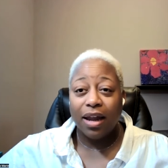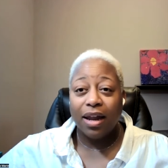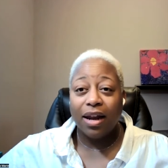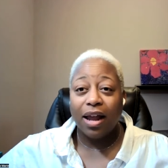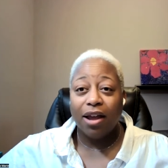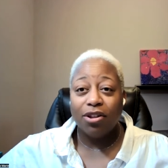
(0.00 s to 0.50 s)

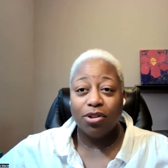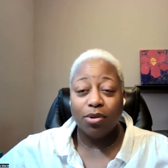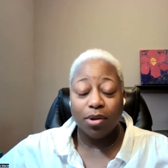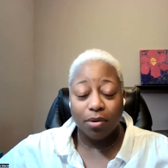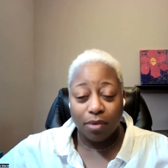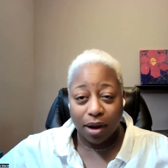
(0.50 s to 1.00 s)
and how
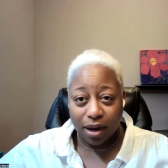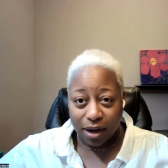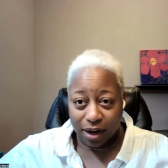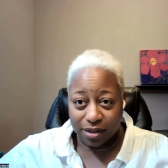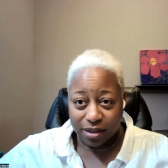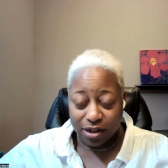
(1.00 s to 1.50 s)
you can
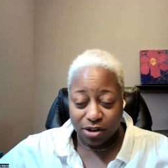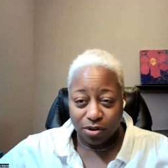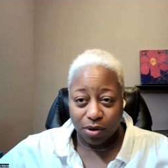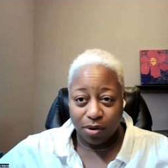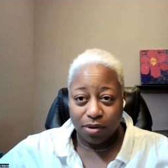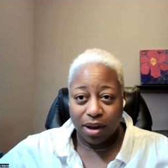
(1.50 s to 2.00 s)
recognize it in
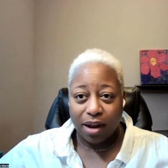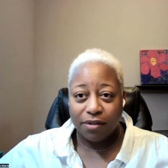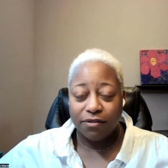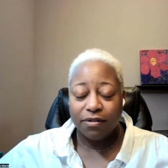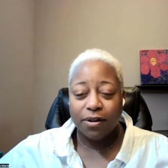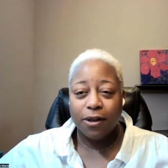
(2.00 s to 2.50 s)
your own
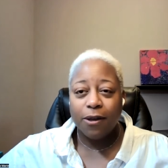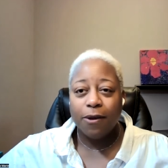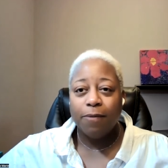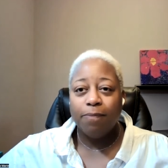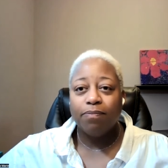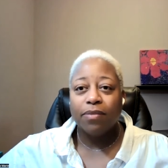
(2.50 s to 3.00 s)
life
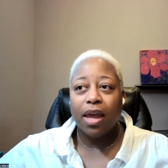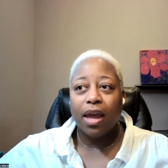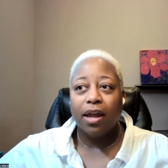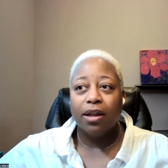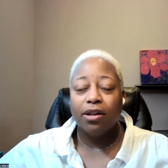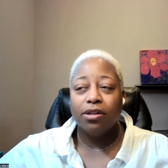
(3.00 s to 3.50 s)

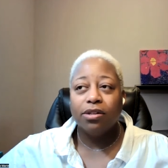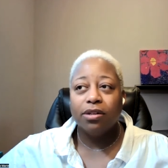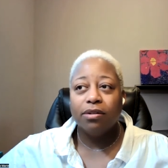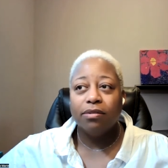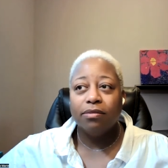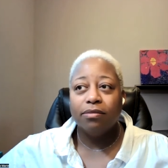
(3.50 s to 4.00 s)

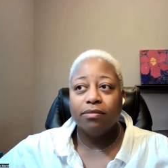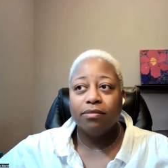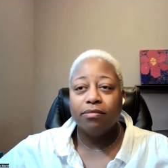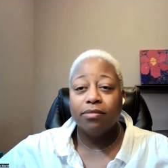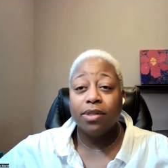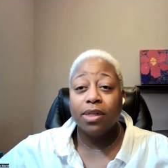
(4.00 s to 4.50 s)
and
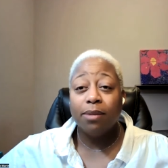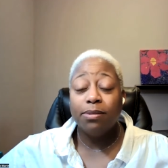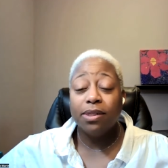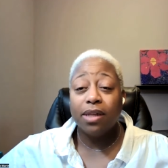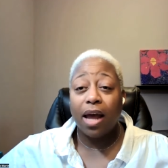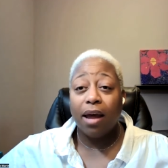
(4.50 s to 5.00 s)

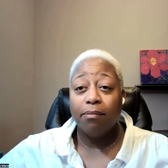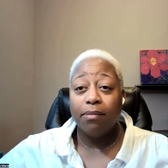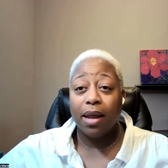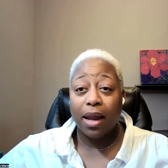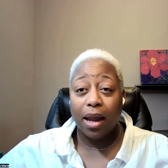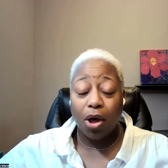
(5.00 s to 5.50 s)
tips that
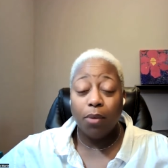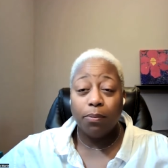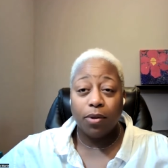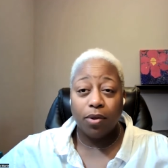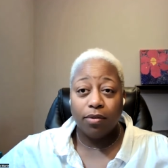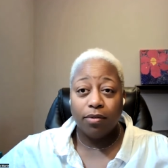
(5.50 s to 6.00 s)
may
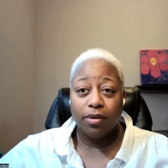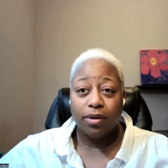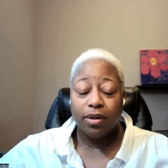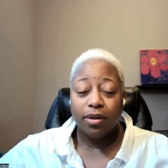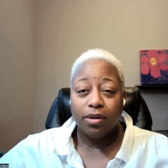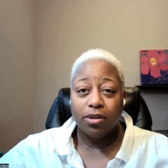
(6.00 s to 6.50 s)
help you
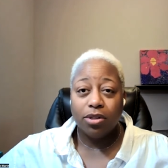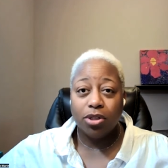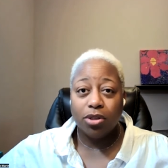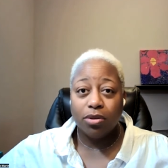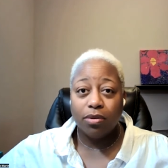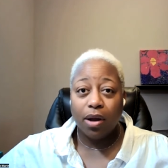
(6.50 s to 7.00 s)

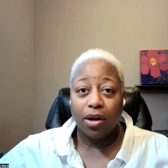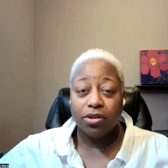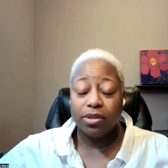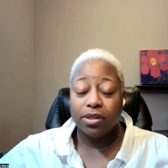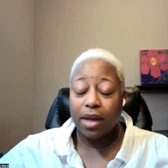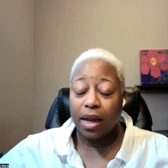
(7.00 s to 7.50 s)
to
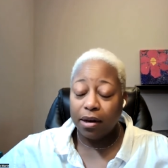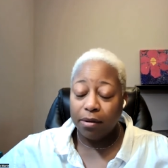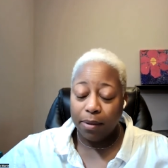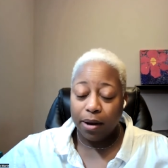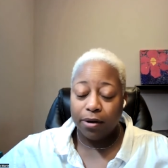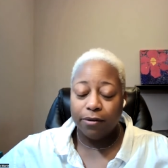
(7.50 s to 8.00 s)
understand
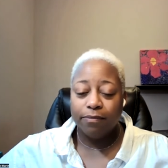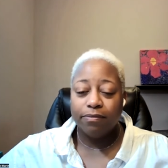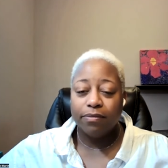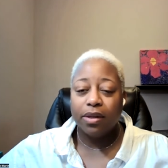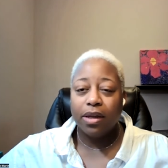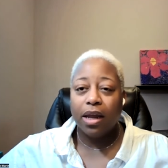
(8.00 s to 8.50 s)
it better
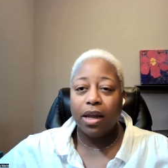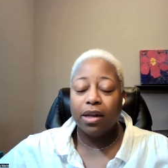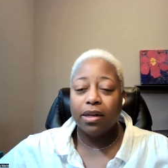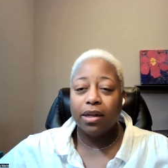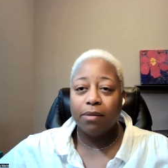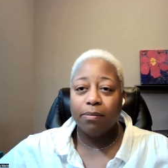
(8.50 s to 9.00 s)

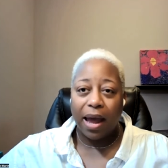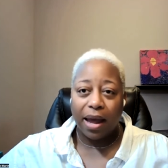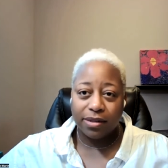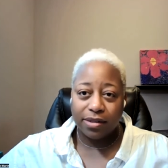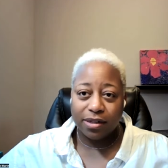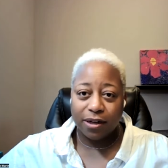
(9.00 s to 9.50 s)
and get
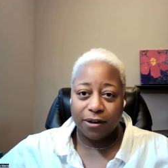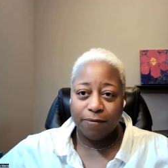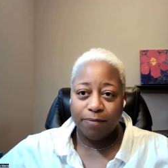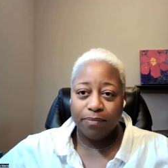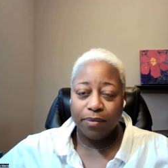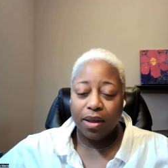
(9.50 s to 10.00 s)
past it.